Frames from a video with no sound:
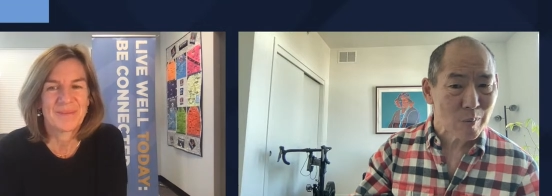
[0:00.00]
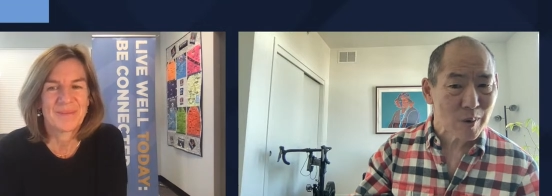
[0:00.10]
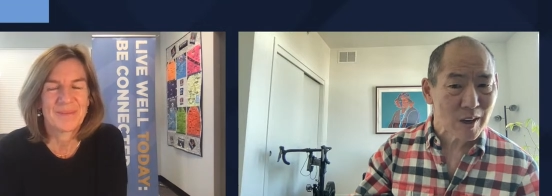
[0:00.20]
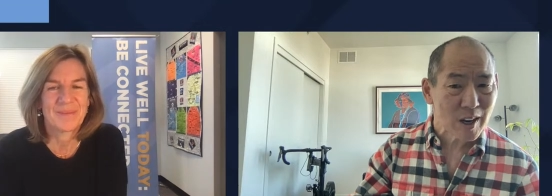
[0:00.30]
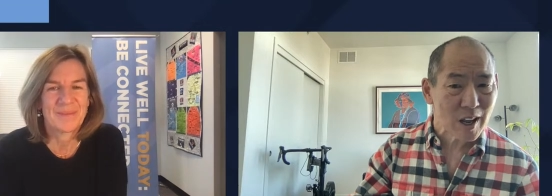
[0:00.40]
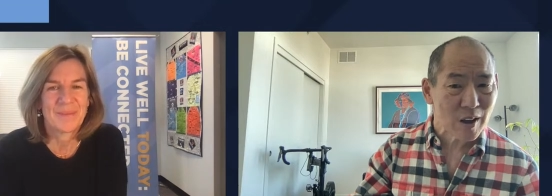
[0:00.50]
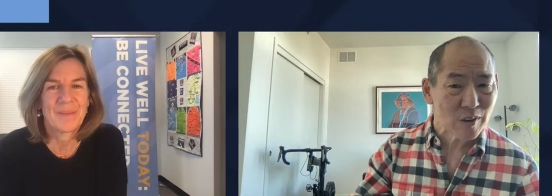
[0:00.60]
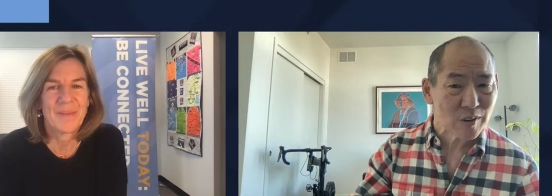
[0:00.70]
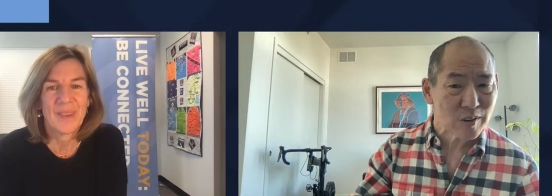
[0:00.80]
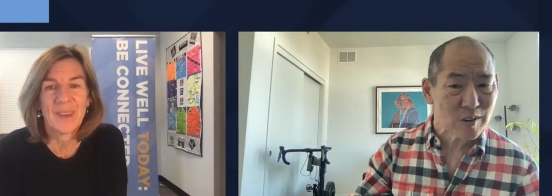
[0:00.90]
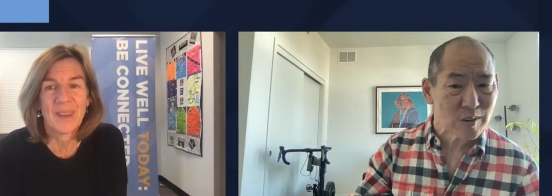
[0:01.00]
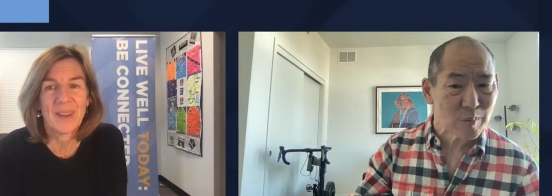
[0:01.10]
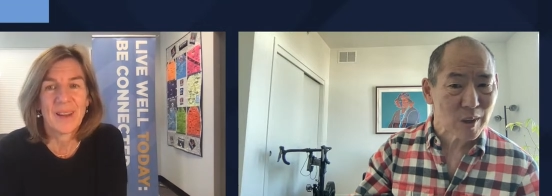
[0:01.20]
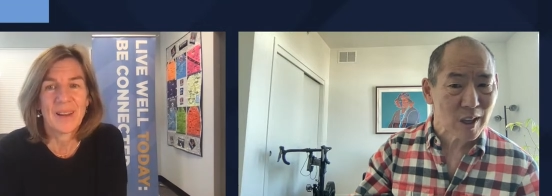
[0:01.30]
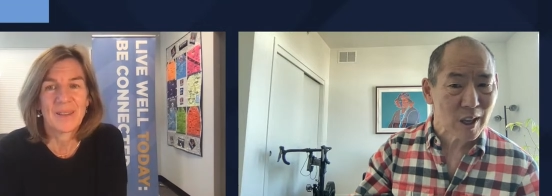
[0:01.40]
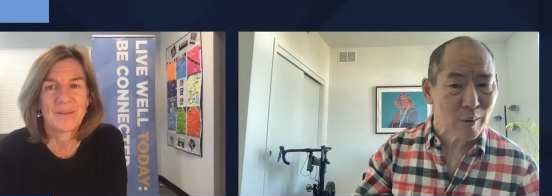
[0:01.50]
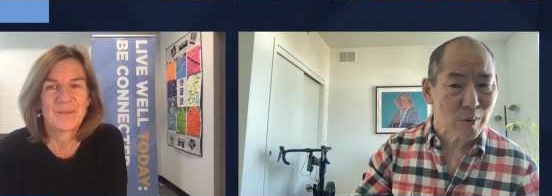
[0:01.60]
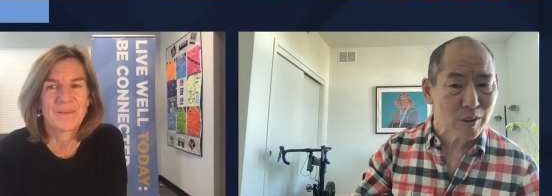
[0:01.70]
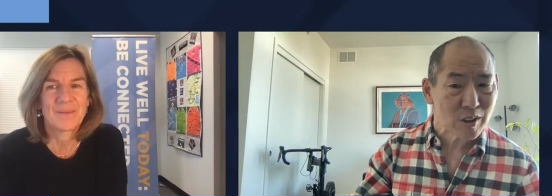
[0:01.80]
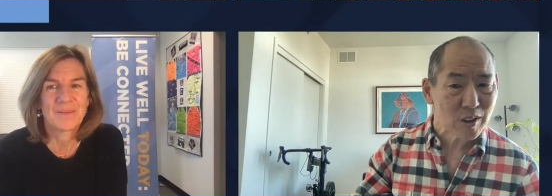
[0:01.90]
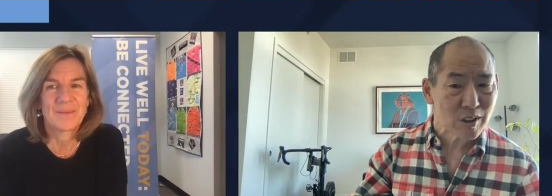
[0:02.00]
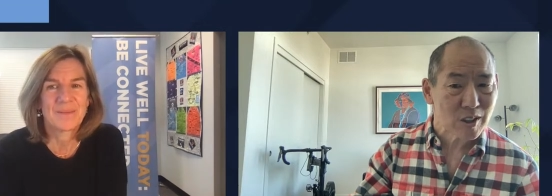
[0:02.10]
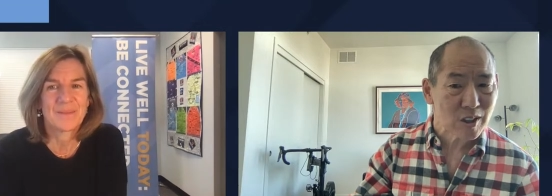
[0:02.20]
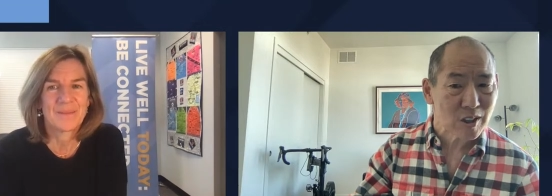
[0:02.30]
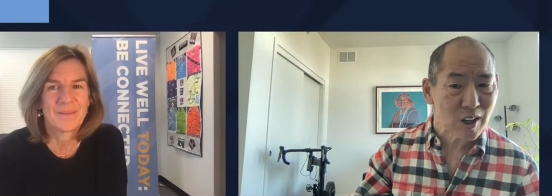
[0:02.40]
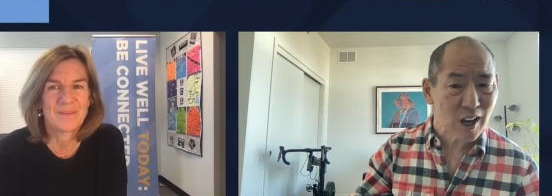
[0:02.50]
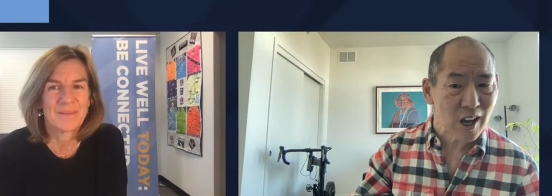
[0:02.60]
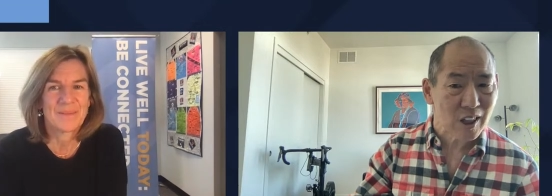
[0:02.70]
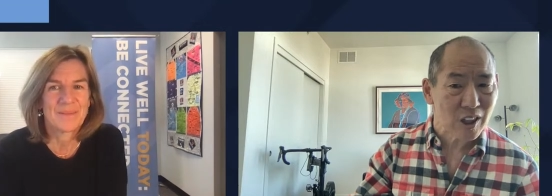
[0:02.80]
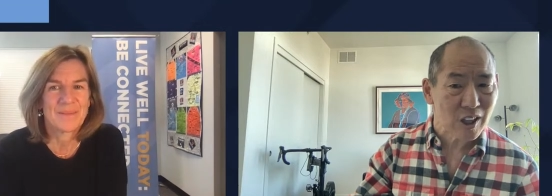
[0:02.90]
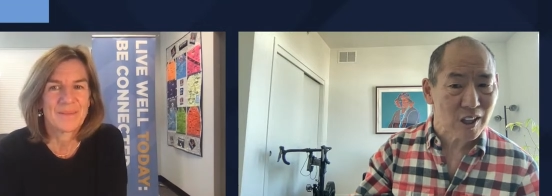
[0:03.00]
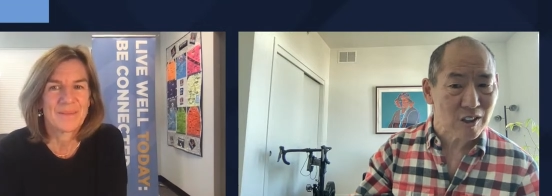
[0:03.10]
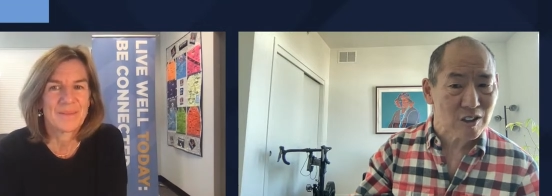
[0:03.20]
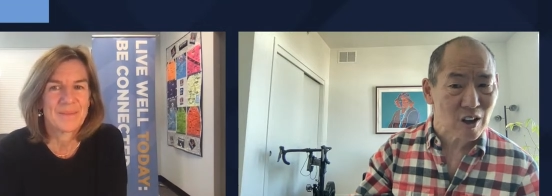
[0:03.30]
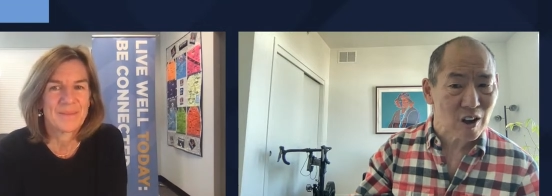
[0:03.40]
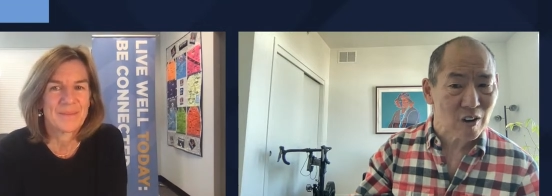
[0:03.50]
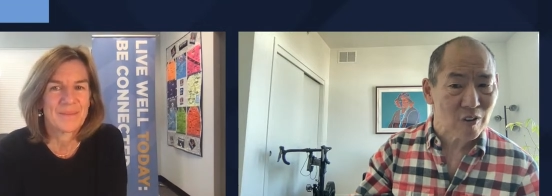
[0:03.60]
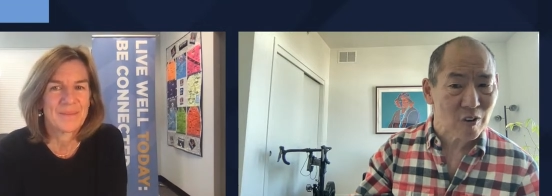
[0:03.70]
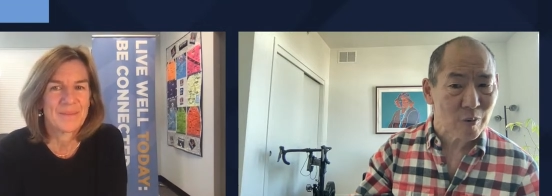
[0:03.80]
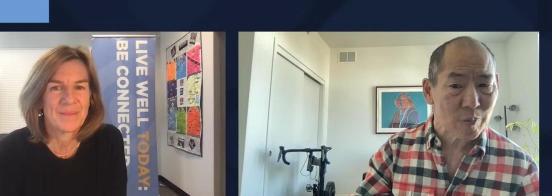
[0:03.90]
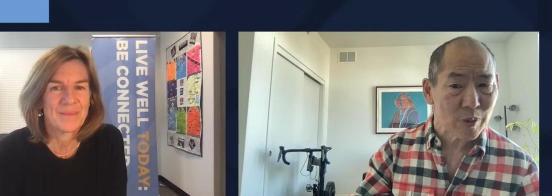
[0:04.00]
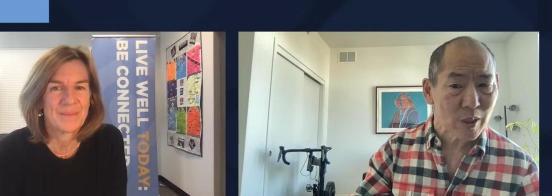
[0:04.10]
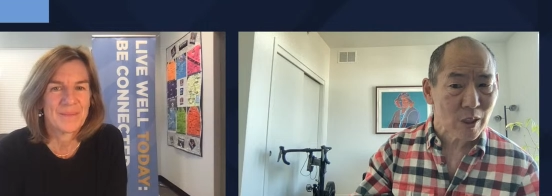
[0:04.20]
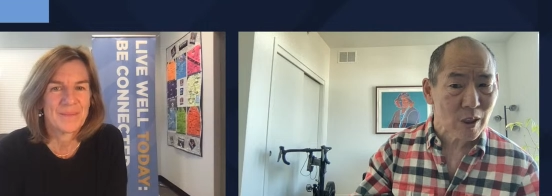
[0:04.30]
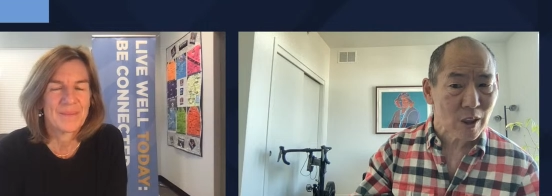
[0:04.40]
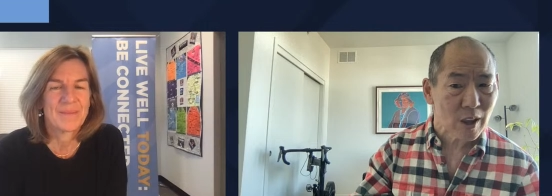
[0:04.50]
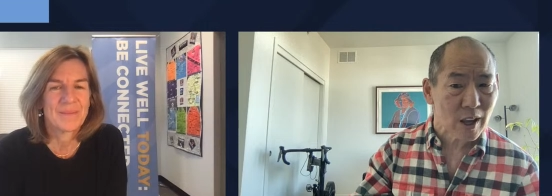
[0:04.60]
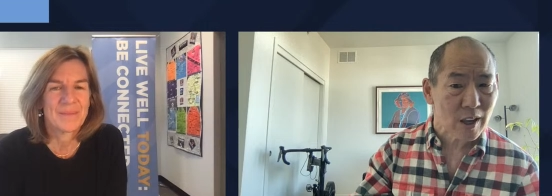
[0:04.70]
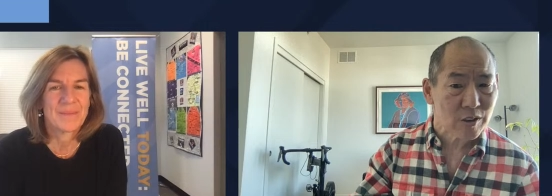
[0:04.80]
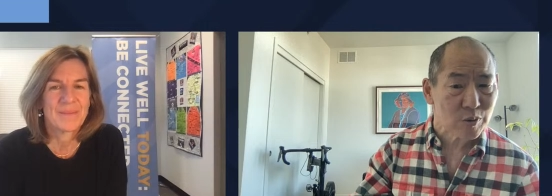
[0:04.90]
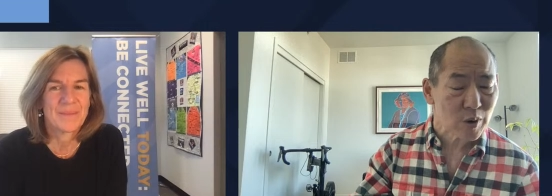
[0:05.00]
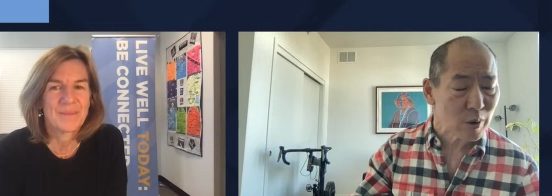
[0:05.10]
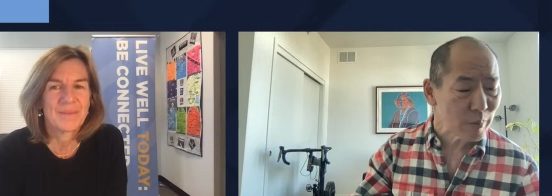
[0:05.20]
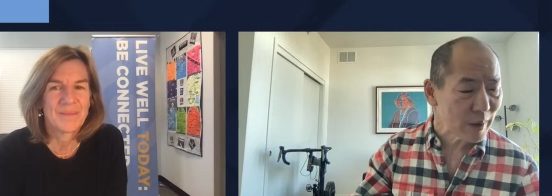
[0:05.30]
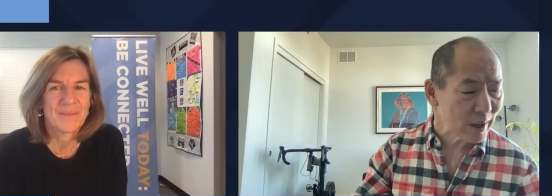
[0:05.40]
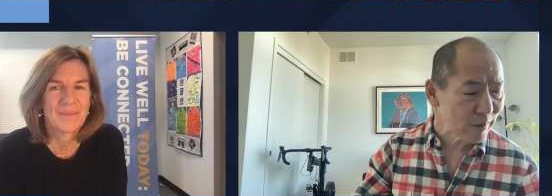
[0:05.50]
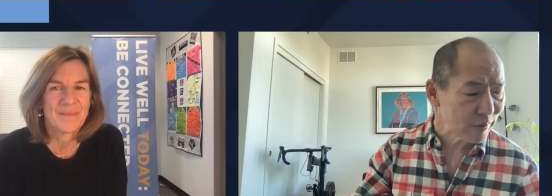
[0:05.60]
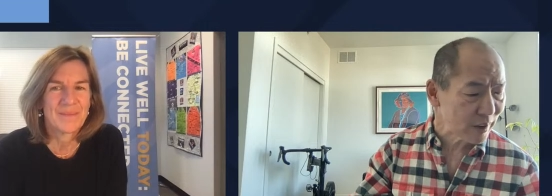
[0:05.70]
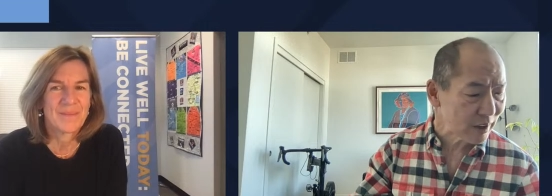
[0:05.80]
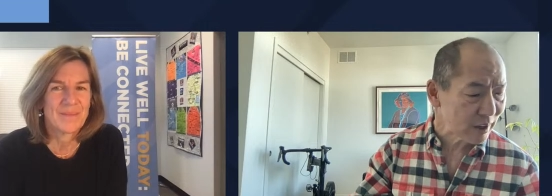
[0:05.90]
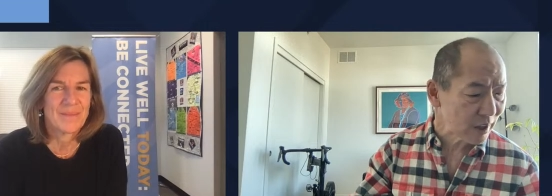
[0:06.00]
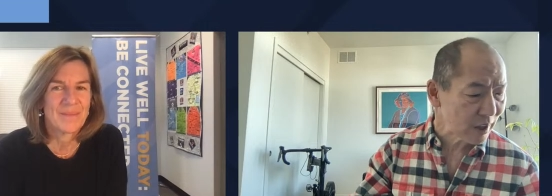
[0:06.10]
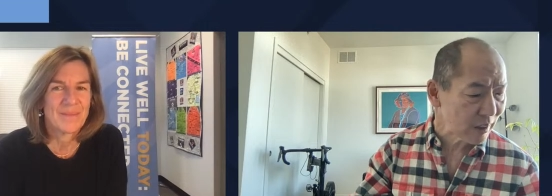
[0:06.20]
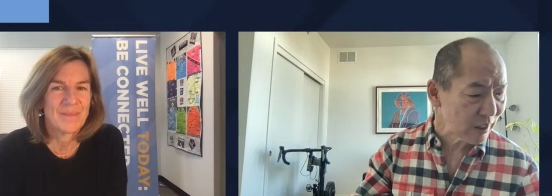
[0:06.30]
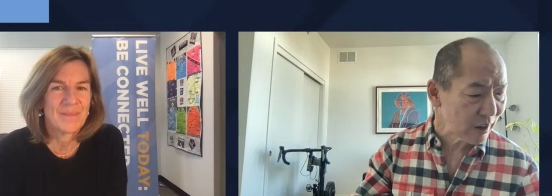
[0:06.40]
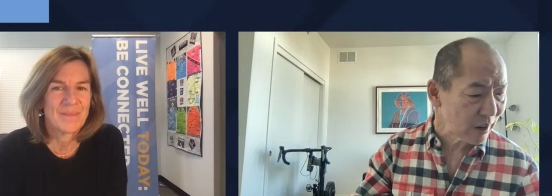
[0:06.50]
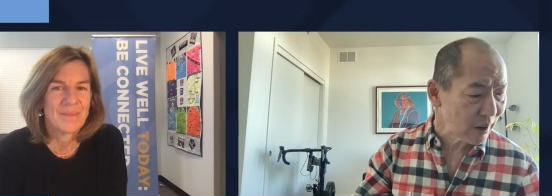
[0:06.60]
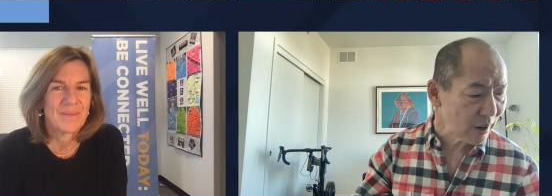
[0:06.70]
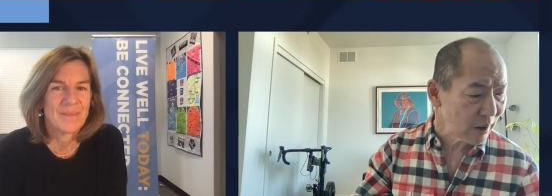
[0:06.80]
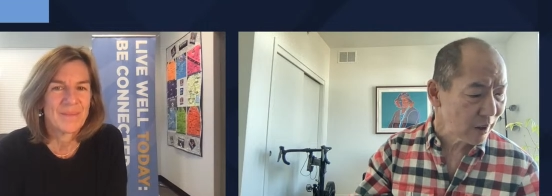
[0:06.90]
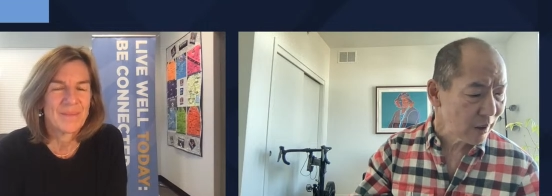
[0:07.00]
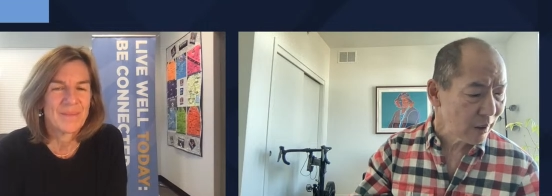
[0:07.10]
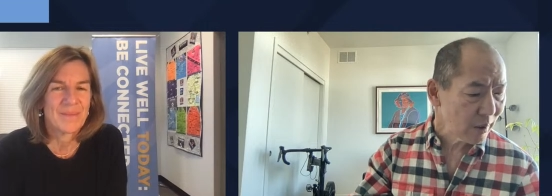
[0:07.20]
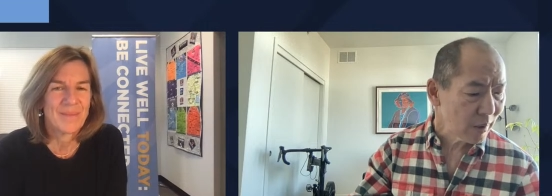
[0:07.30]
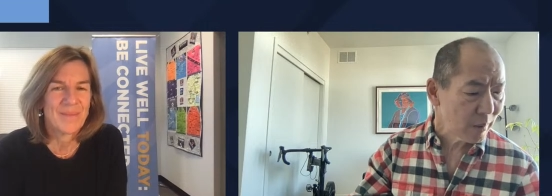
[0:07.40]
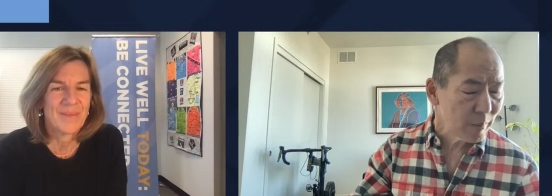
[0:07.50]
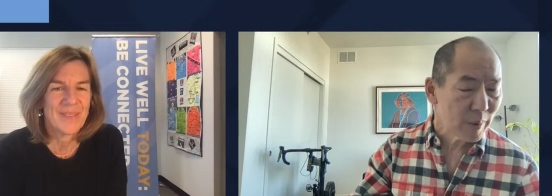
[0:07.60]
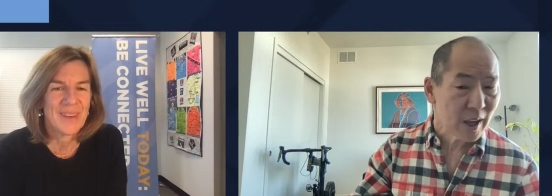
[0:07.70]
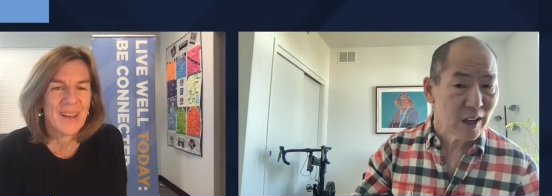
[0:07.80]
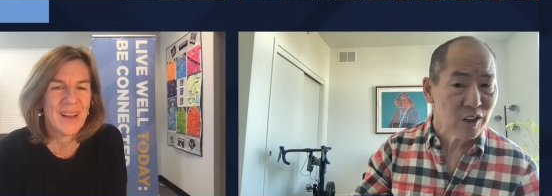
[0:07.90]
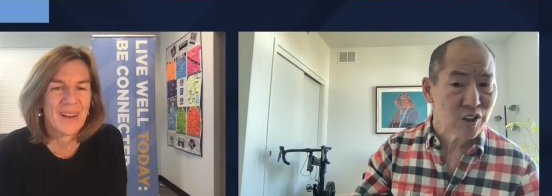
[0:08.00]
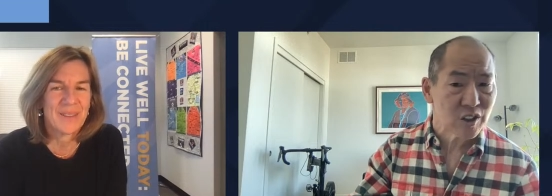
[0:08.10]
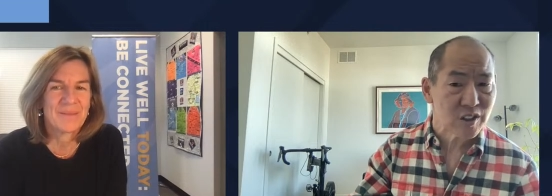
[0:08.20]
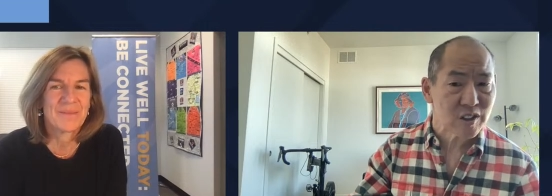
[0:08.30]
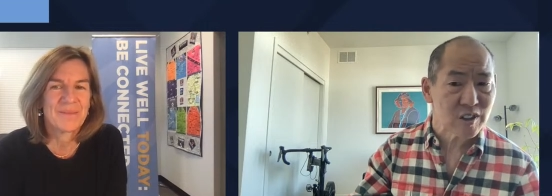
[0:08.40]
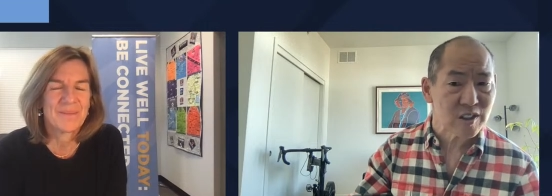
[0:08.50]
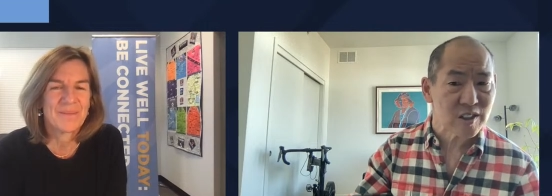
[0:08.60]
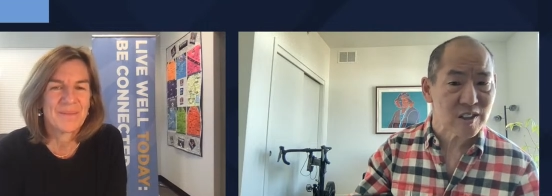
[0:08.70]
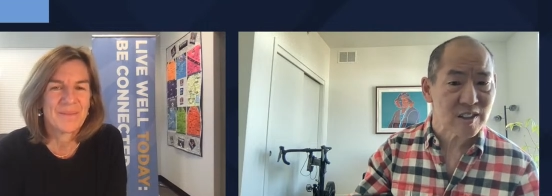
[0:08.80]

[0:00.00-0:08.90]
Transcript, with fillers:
Speaker 1: But now being able to cut things off has real benefit on there. Patience is the